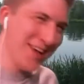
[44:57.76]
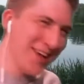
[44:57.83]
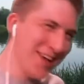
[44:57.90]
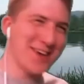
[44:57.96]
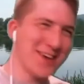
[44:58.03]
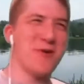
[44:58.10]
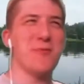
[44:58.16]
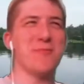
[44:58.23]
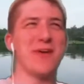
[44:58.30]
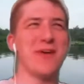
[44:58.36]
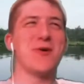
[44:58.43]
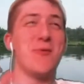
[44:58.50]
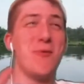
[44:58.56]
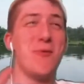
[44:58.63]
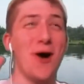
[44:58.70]
Colby,
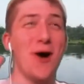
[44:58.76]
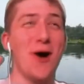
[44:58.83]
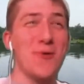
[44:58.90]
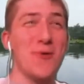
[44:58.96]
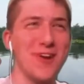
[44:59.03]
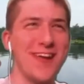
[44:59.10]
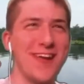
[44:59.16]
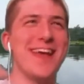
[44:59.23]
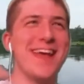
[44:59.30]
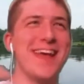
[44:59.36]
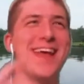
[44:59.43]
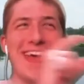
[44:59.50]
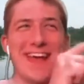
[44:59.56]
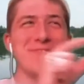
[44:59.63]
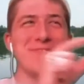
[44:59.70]
quote,
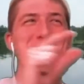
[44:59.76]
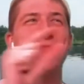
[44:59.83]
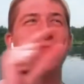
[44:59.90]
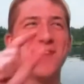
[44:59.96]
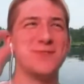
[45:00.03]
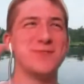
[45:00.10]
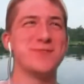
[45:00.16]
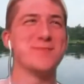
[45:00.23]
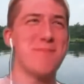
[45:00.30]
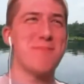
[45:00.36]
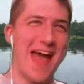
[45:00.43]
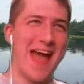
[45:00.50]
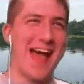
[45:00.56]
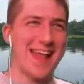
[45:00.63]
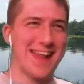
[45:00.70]
it feels
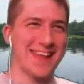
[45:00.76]
bad.